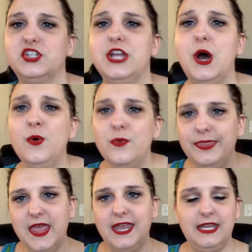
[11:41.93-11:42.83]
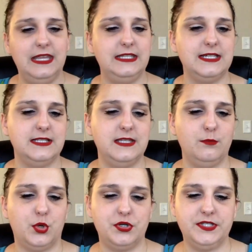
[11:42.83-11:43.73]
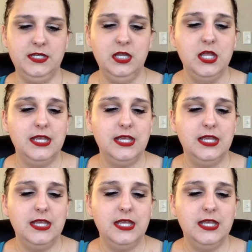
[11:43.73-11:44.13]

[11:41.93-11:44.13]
out than it does in person.